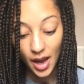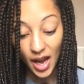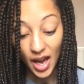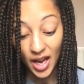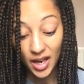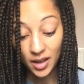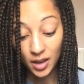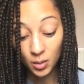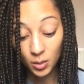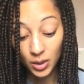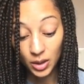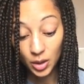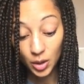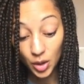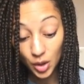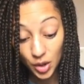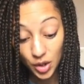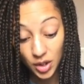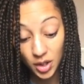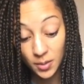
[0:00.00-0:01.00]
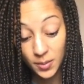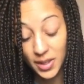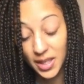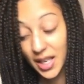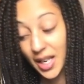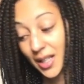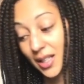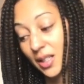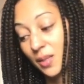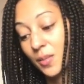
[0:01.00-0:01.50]
And I will also be
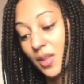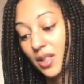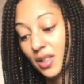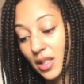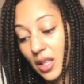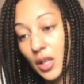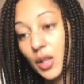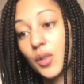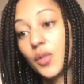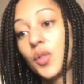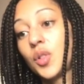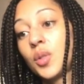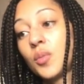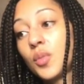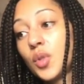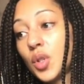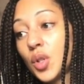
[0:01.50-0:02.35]
getting myself some